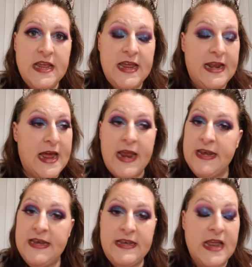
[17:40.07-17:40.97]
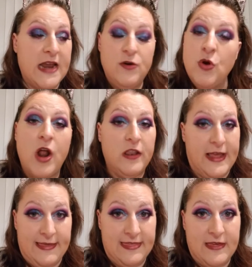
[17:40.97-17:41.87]
And I do not
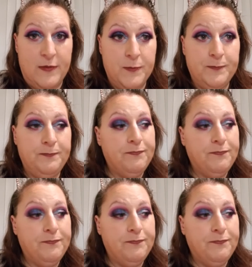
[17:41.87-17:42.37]
like them.